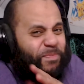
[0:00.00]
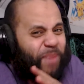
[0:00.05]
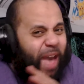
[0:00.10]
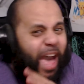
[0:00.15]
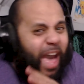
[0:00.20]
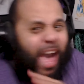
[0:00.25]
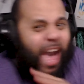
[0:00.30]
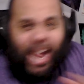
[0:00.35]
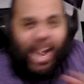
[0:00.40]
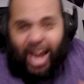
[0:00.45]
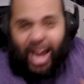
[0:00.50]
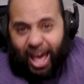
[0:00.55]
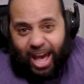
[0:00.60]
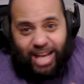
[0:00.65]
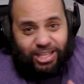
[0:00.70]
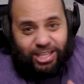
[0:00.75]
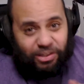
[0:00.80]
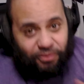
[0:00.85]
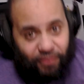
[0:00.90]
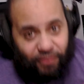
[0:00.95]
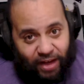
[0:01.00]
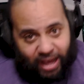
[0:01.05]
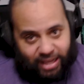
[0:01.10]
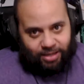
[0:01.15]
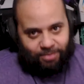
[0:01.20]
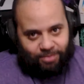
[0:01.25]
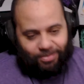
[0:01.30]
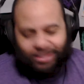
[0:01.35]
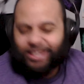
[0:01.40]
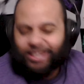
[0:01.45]
badass
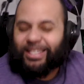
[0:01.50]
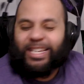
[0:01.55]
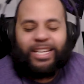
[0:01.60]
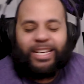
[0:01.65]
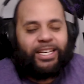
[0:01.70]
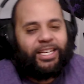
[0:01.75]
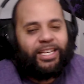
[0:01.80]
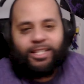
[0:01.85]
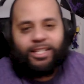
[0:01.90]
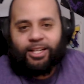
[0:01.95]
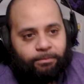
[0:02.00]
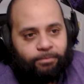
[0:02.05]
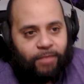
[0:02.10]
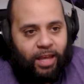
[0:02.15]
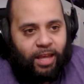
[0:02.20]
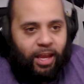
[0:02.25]
fight because he needs her.